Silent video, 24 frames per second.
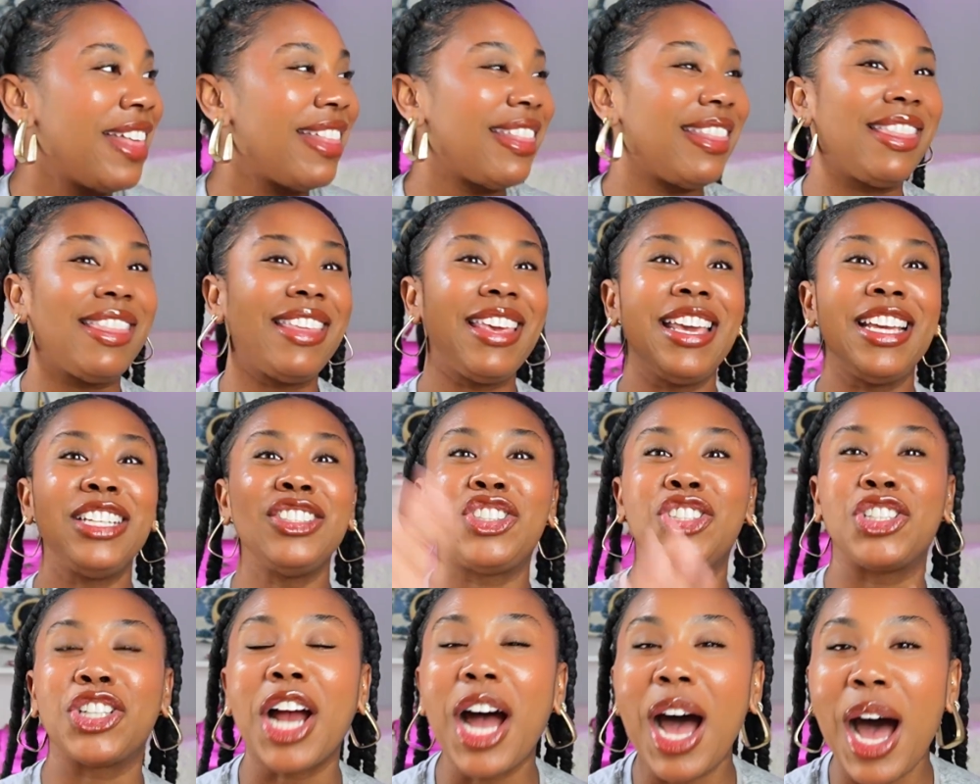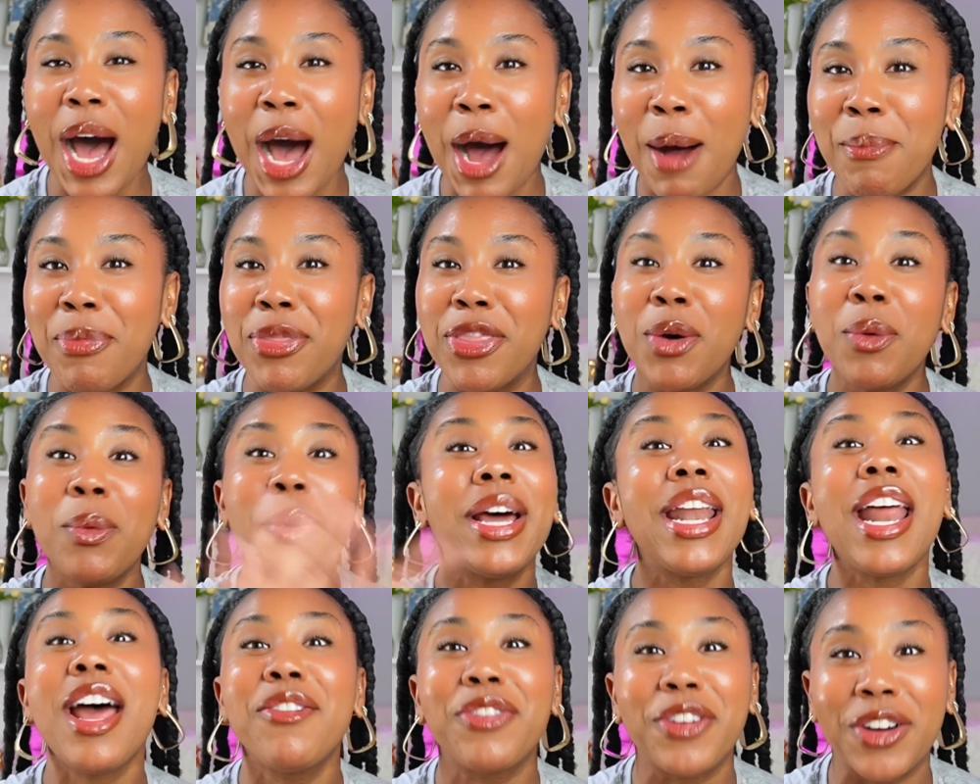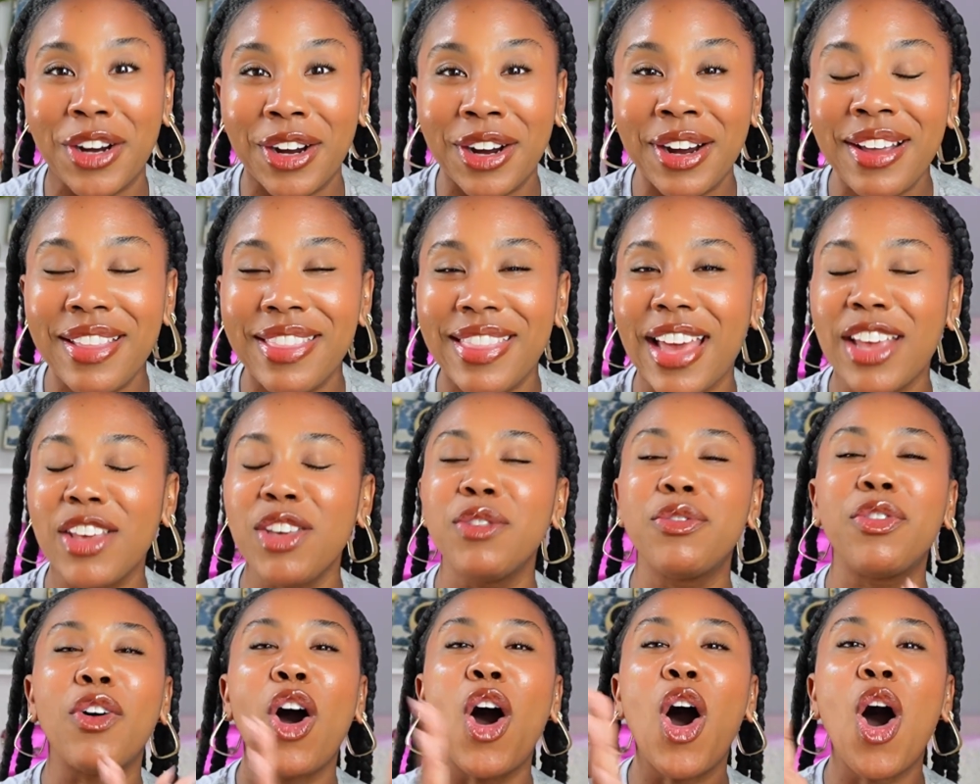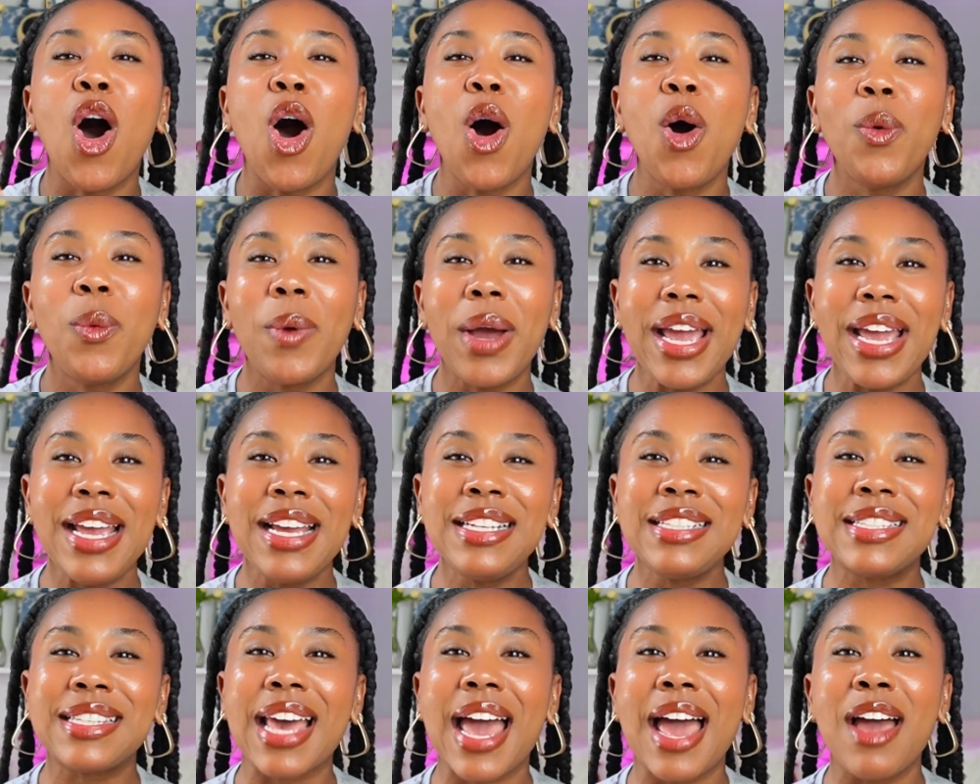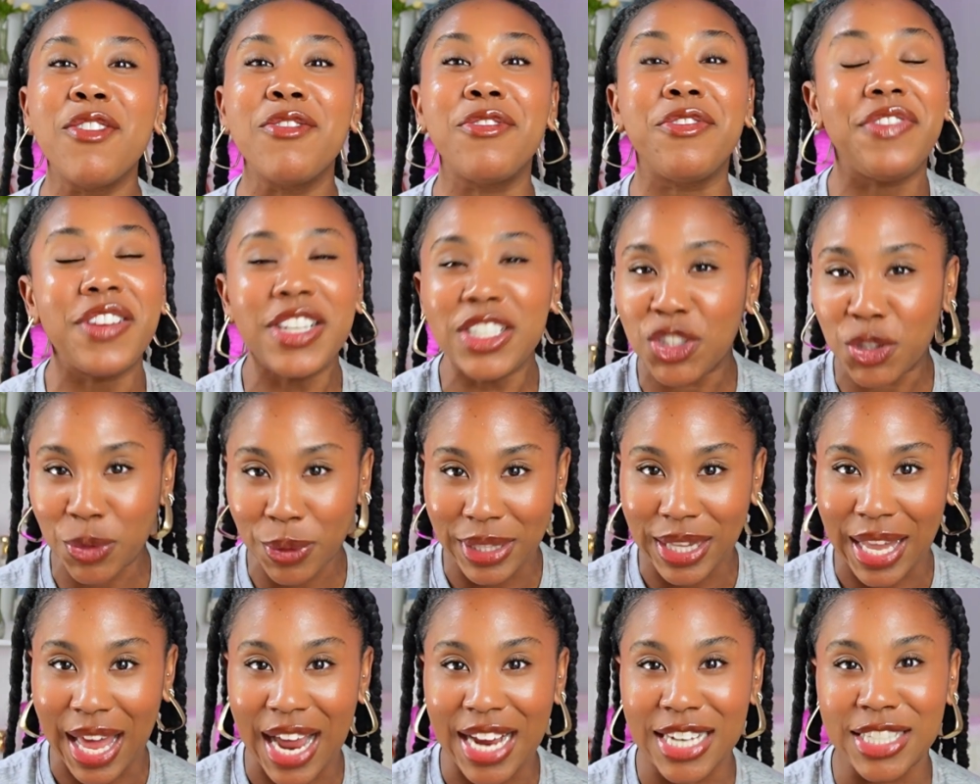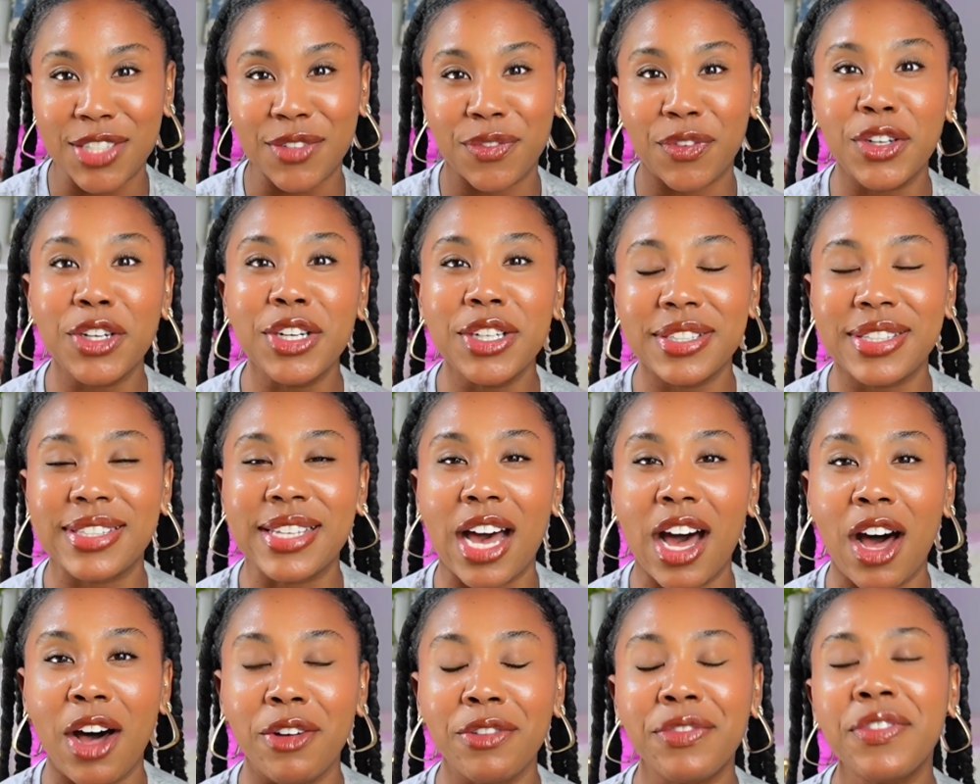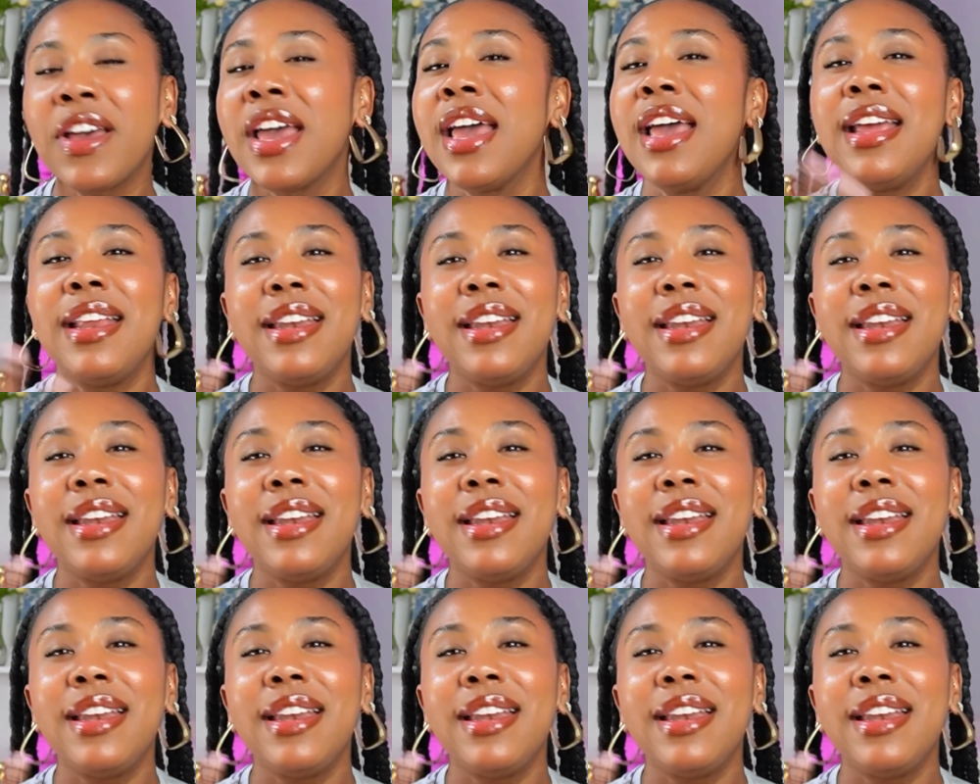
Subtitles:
the job, the whatever that you've always visualized for yourself.